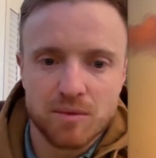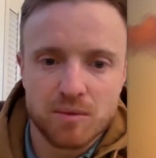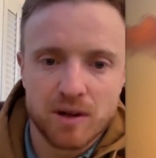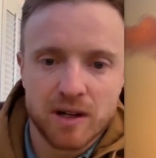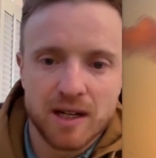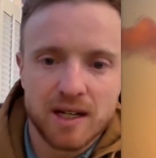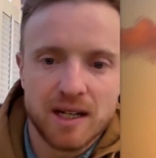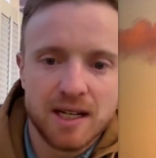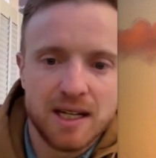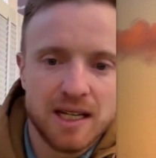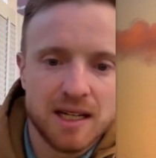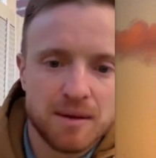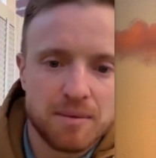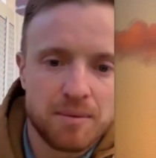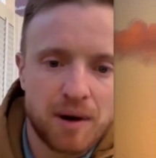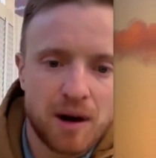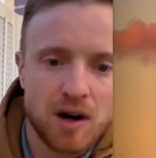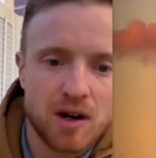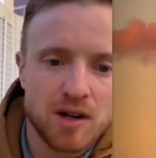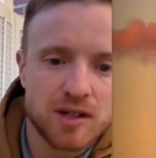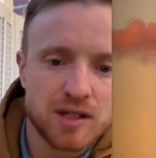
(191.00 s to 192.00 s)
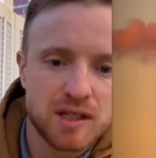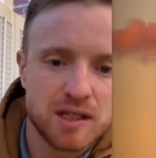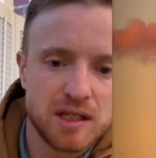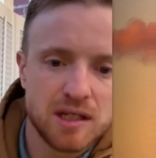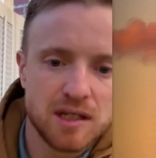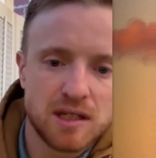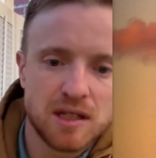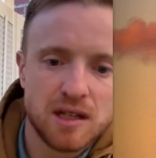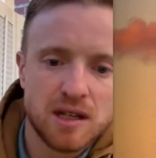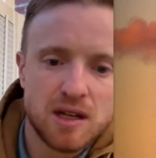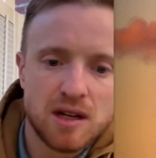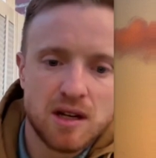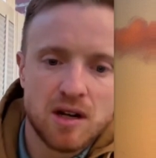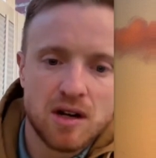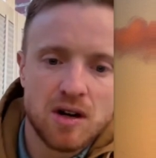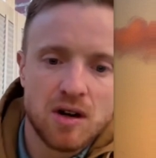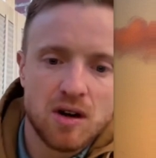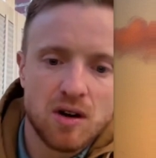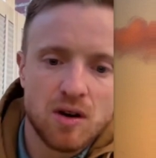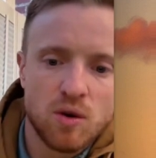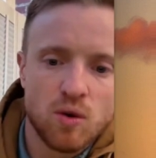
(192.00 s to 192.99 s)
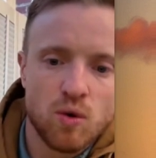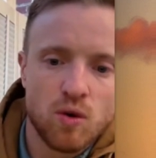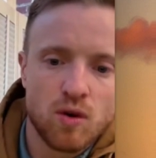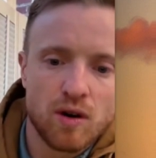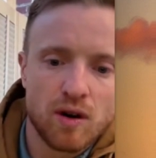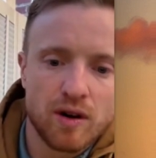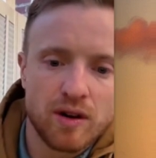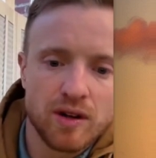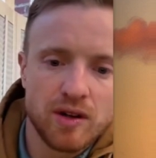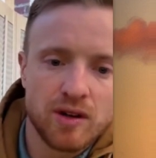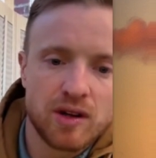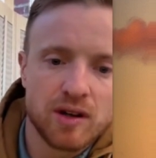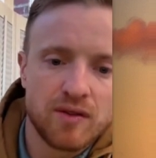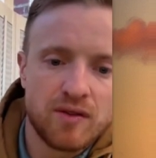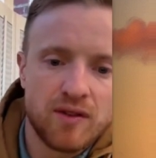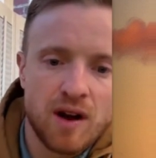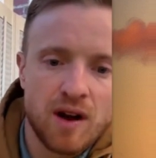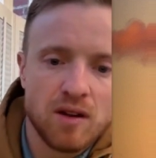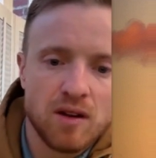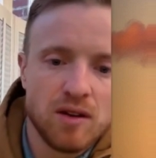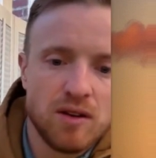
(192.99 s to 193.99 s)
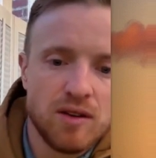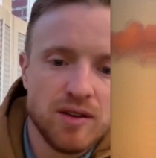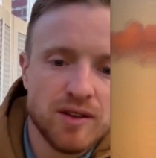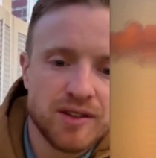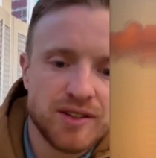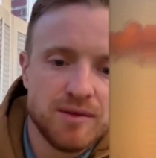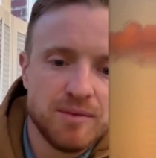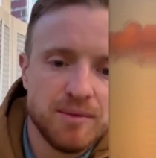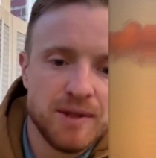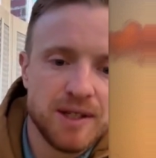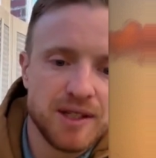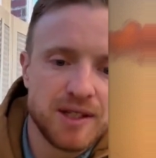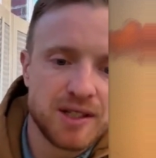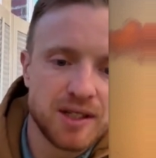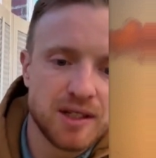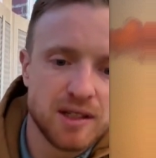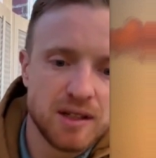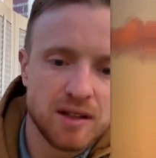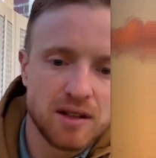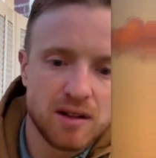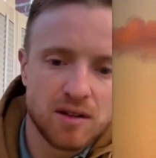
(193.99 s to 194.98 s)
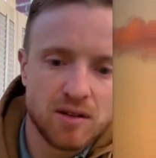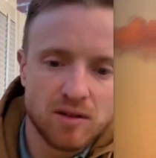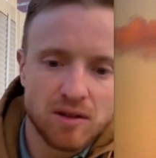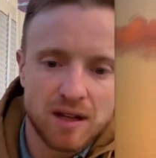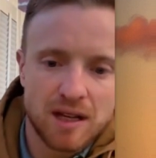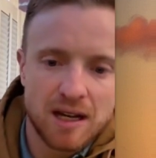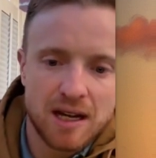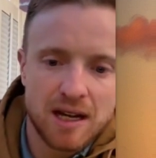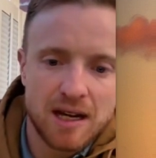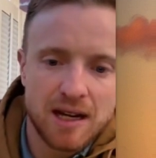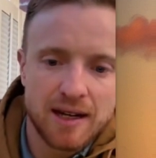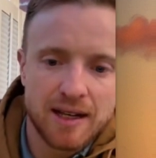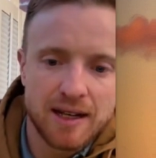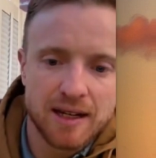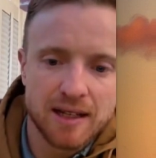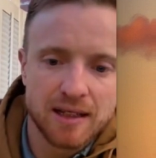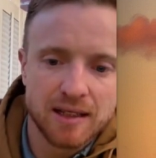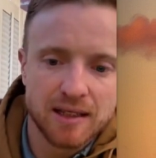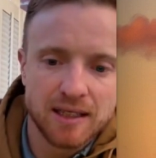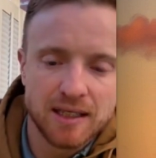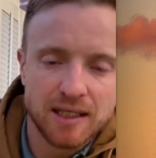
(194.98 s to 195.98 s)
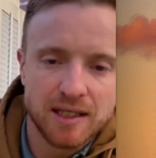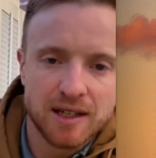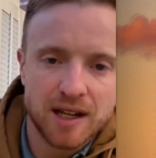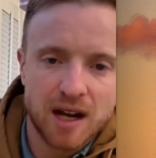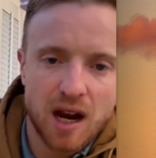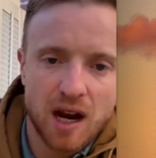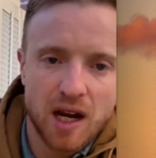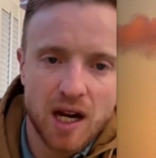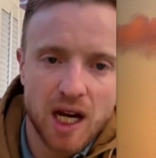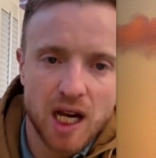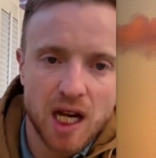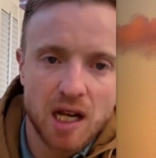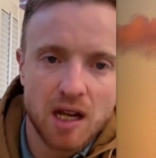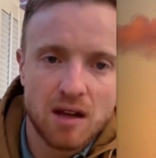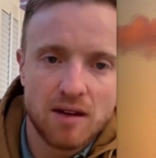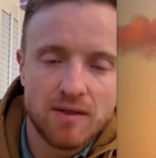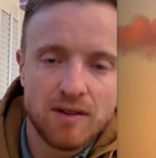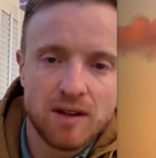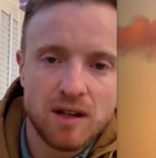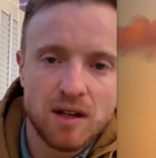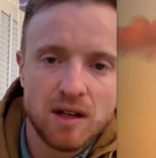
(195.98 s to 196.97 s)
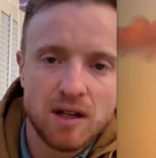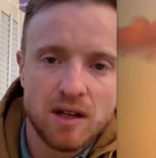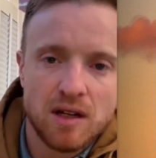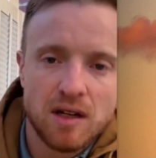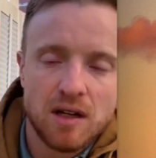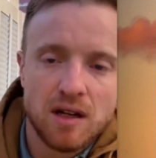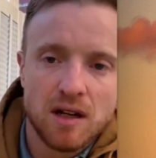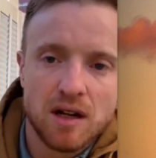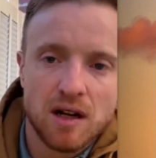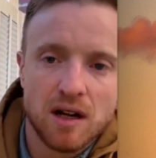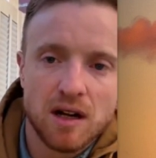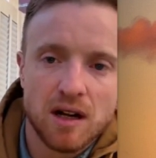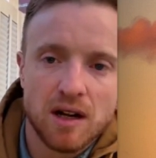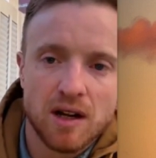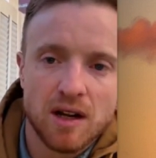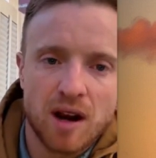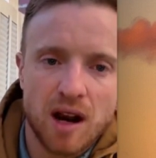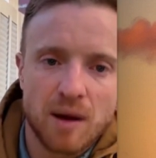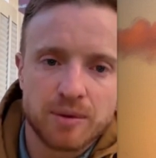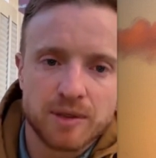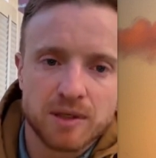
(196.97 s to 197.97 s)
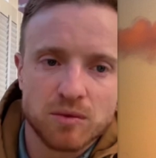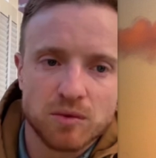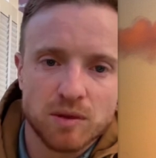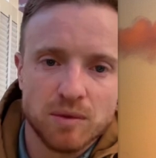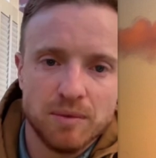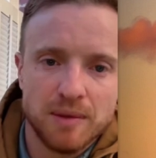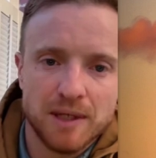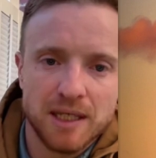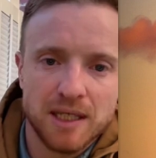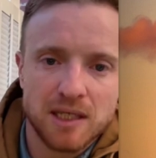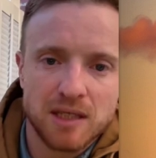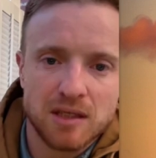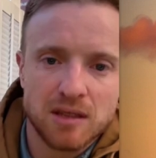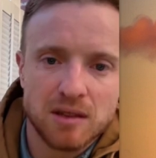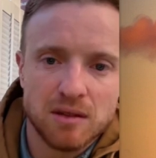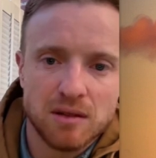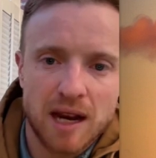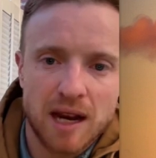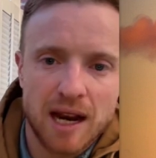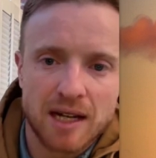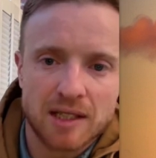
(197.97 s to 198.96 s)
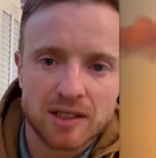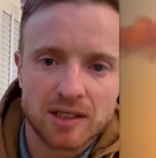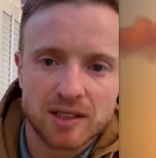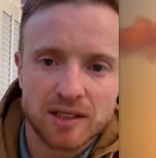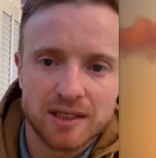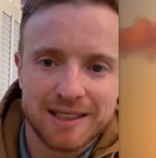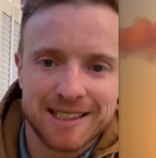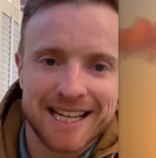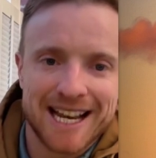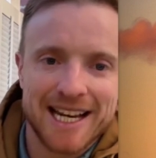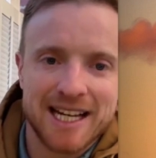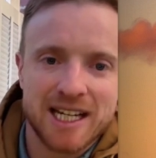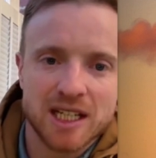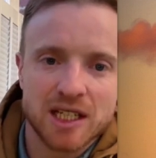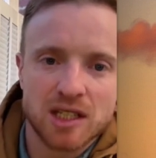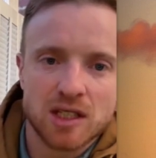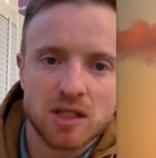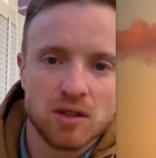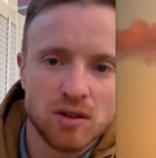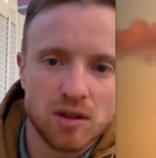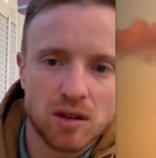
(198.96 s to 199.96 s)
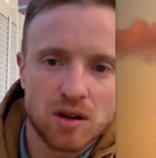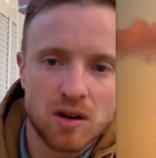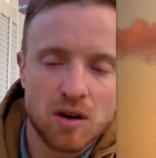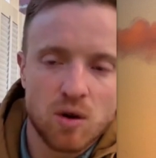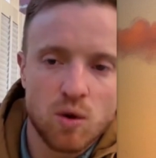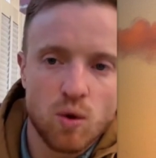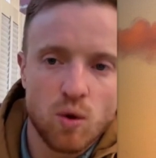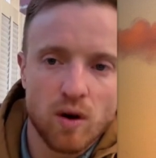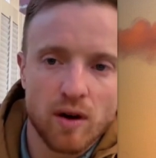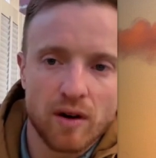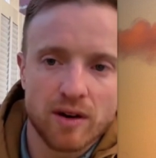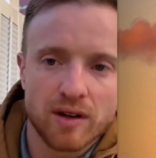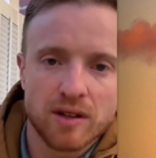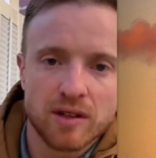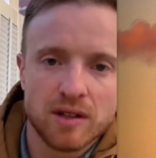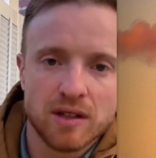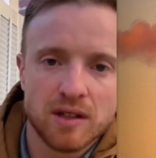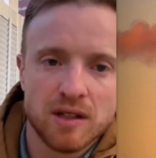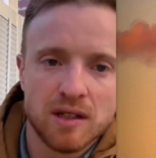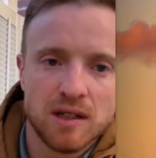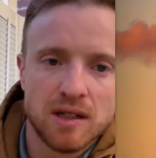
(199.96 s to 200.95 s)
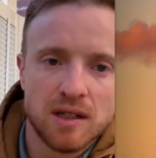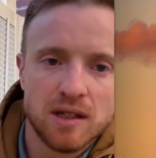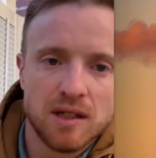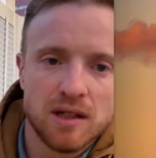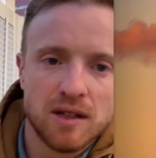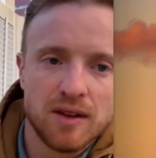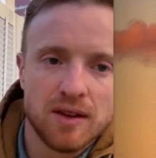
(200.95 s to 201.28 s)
You can bring it in person, or you can follow the submission online at alea.gov. Another option would be to actually take it to the court